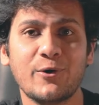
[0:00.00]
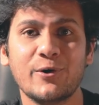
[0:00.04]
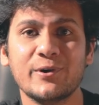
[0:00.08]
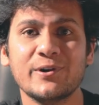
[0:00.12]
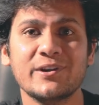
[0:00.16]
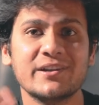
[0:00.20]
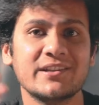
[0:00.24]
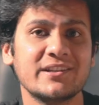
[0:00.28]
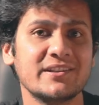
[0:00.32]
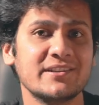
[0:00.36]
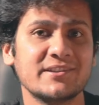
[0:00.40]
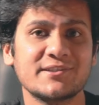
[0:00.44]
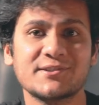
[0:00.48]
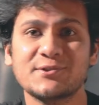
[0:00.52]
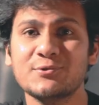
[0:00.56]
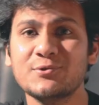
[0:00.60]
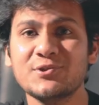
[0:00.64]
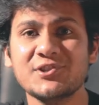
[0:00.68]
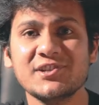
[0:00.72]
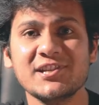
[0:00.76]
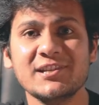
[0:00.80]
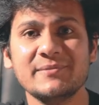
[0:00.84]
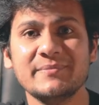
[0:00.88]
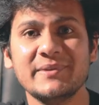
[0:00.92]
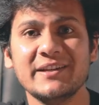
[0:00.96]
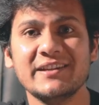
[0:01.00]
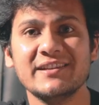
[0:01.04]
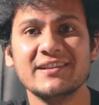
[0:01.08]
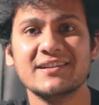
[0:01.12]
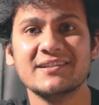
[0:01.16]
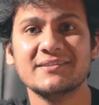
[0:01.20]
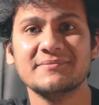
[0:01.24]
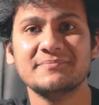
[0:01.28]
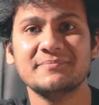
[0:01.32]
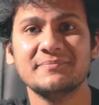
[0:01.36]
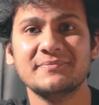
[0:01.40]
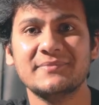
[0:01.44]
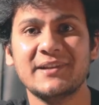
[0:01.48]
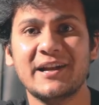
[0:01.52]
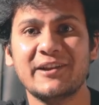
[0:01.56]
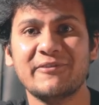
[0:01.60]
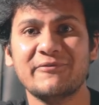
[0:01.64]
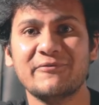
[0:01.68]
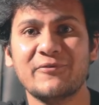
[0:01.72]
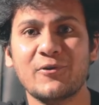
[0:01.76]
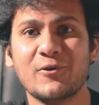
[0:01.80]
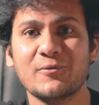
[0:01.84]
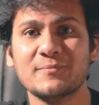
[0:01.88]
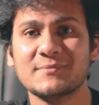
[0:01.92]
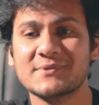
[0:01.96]
on social media
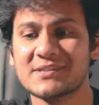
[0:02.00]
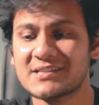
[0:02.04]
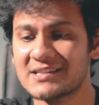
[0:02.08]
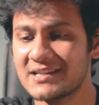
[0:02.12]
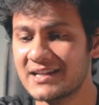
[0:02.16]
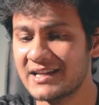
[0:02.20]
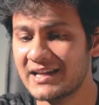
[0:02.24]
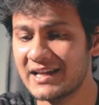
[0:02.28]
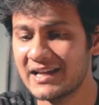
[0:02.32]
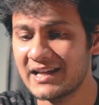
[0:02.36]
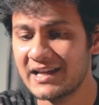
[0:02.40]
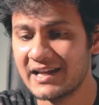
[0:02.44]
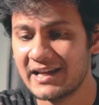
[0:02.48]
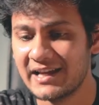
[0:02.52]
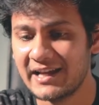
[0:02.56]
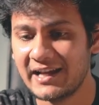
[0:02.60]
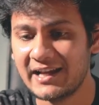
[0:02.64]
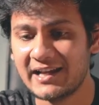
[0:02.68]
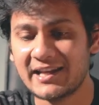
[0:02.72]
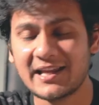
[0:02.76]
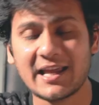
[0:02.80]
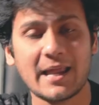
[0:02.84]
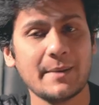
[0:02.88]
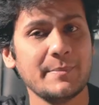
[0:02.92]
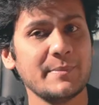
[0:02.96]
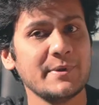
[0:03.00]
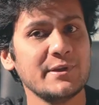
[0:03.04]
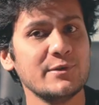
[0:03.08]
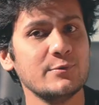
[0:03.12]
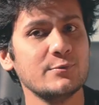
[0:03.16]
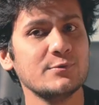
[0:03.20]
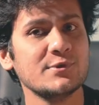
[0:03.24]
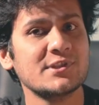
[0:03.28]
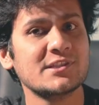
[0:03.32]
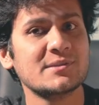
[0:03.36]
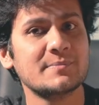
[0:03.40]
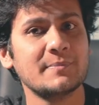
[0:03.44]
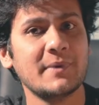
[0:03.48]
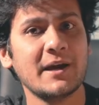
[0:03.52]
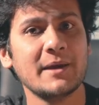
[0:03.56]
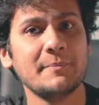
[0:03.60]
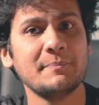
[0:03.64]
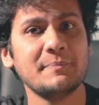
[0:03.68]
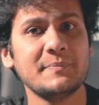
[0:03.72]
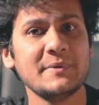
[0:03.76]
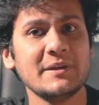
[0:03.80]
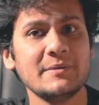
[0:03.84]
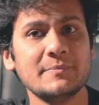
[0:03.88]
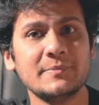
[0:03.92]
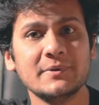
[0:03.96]
platforms. It can be used by
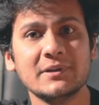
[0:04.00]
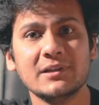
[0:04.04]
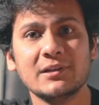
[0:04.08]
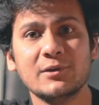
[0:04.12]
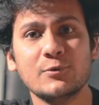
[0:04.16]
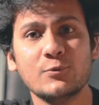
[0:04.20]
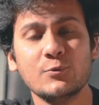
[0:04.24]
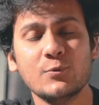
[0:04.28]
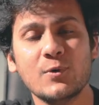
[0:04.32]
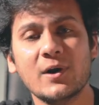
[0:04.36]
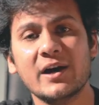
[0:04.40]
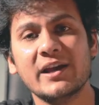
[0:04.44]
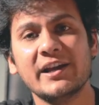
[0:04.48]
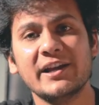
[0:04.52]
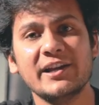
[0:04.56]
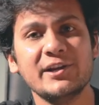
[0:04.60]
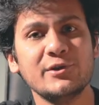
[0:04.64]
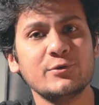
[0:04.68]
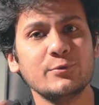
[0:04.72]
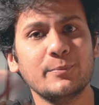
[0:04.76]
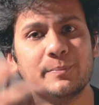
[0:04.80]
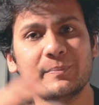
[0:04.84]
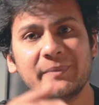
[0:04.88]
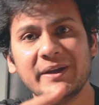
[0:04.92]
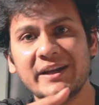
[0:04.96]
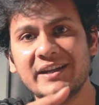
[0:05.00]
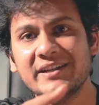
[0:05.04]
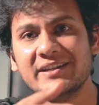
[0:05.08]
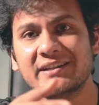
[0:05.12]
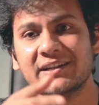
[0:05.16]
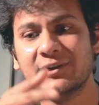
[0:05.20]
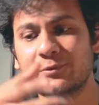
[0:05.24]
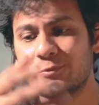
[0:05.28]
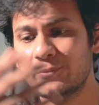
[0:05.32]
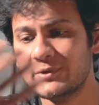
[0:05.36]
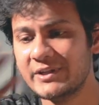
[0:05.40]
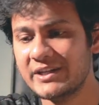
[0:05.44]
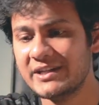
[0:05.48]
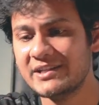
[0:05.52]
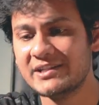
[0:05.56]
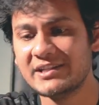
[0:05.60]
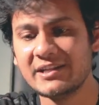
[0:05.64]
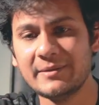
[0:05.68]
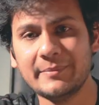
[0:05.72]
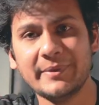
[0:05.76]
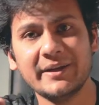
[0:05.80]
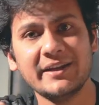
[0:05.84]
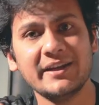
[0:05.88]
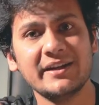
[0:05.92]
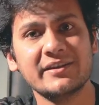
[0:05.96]
people who are into media, who need
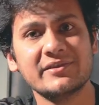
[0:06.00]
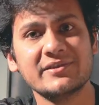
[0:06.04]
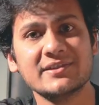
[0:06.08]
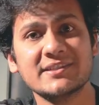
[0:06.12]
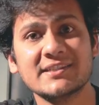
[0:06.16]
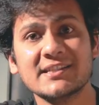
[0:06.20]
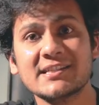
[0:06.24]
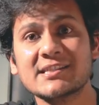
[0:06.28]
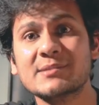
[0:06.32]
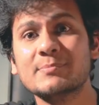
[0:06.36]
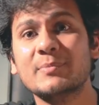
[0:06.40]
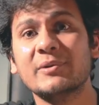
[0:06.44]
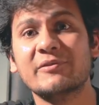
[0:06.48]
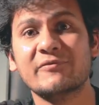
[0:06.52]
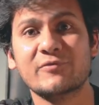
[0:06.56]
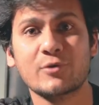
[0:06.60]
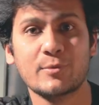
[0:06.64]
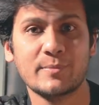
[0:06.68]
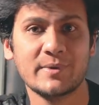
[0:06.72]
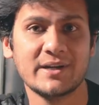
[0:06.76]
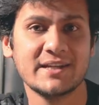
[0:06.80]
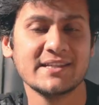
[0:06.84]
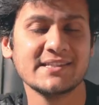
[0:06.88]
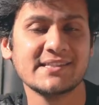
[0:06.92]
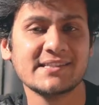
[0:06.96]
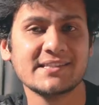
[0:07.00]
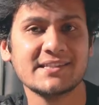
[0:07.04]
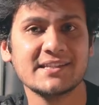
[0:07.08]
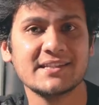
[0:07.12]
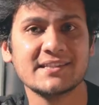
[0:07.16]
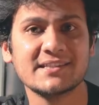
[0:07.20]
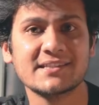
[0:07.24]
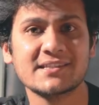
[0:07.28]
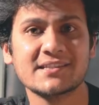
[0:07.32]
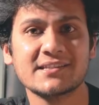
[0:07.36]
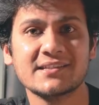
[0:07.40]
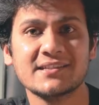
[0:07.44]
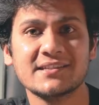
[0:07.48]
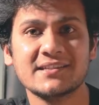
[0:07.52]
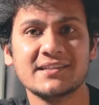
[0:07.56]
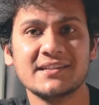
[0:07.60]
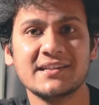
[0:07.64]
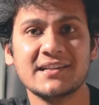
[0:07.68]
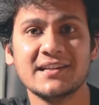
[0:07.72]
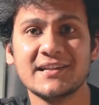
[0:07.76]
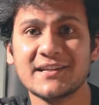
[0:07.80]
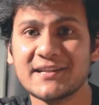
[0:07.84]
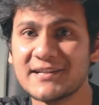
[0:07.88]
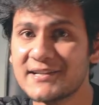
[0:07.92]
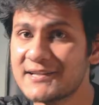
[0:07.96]
immediate results but from a distance.
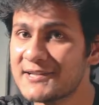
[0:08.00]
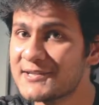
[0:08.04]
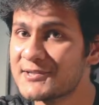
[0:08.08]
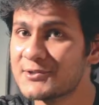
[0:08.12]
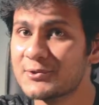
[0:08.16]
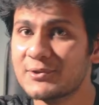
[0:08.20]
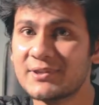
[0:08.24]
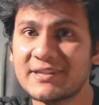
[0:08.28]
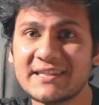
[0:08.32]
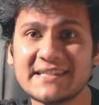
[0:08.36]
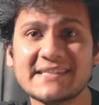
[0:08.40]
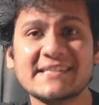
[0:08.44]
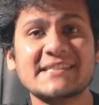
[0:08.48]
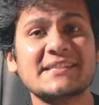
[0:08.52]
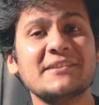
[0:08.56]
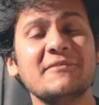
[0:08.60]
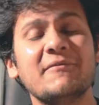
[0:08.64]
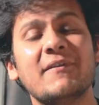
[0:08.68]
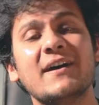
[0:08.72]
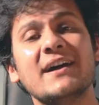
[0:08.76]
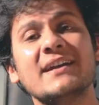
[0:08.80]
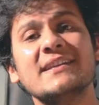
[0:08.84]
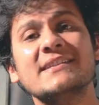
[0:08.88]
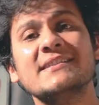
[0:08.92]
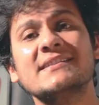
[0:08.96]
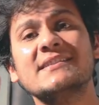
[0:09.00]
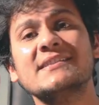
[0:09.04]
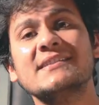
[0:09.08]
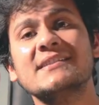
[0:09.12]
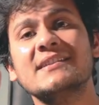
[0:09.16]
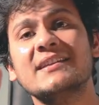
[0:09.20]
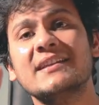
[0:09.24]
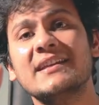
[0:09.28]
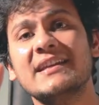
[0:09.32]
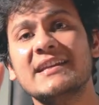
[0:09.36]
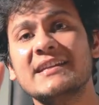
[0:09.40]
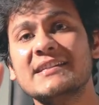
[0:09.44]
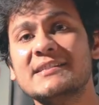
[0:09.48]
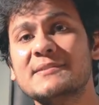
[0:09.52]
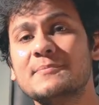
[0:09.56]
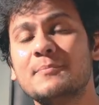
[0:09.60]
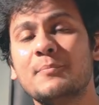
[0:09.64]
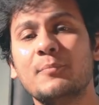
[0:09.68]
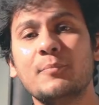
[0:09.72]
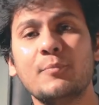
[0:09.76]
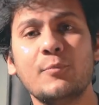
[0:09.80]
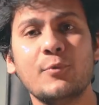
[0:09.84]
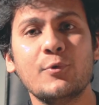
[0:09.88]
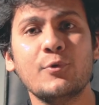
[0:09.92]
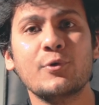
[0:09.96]
So this device is
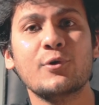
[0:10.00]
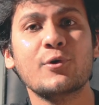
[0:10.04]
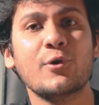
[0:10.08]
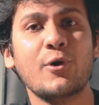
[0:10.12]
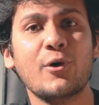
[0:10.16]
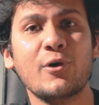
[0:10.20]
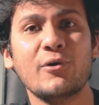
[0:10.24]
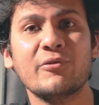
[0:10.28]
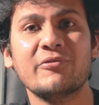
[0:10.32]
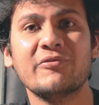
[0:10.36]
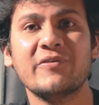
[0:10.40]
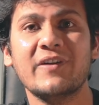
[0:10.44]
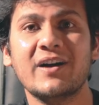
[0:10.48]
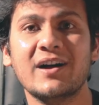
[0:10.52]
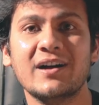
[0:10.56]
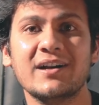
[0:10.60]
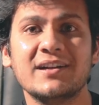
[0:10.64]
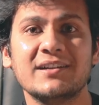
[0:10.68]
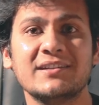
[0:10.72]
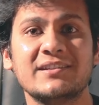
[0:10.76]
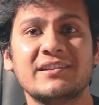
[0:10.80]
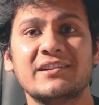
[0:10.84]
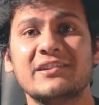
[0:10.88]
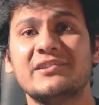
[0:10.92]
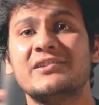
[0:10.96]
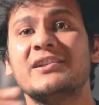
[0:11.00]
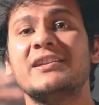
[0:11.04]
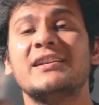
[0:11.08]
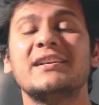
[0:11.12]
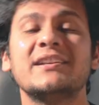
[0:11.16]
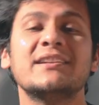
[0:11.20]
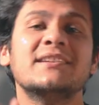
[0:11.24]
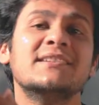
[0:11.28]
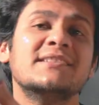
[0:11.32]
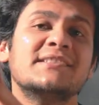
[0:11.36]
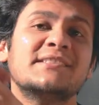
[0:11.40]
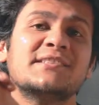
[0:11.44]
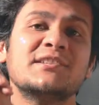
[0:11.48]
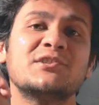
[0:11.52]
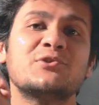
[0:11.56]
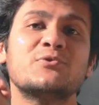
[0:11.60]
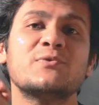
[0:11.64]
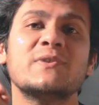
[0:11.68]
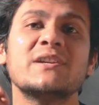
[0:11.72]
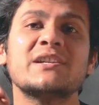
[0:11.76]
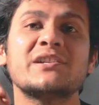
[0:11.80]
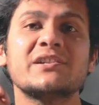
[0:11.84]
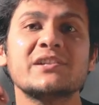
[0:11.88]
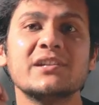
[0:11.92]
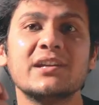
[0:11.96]
more of a run and gun
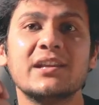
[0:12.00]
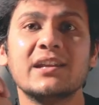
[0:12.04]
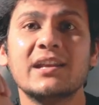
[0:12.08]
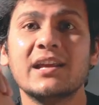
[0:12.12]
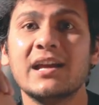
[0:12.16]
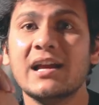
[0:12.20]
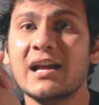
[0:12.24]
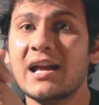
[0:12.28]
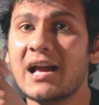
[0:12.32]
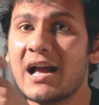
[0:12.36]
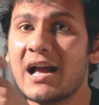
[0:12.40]
situation,